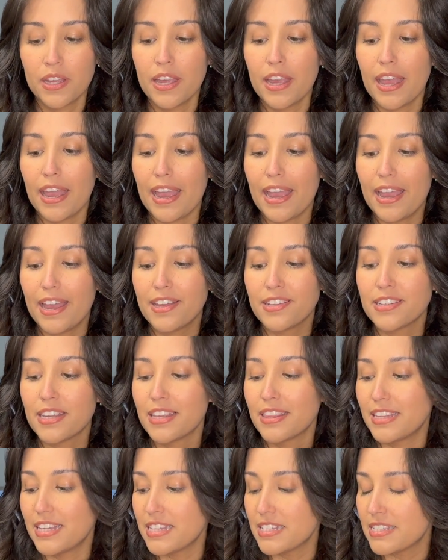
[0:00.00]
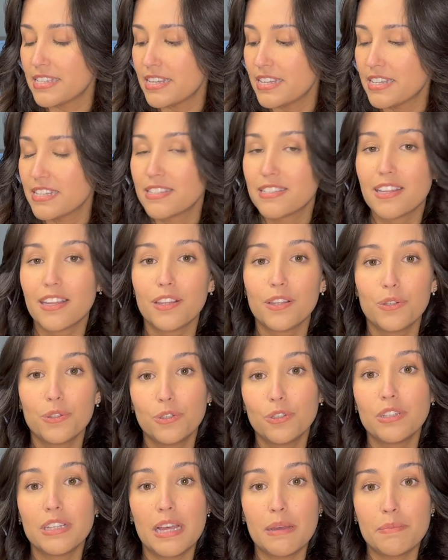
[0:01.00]
and this is the
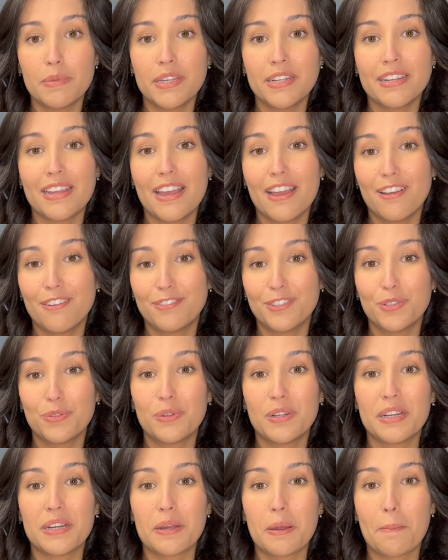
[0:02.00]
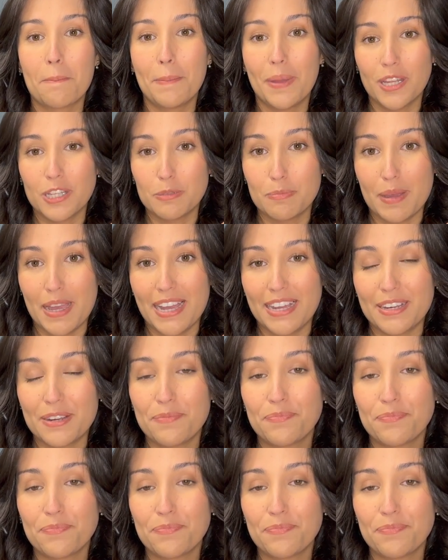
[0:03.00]
Lululemon Everywhere Belt Bag.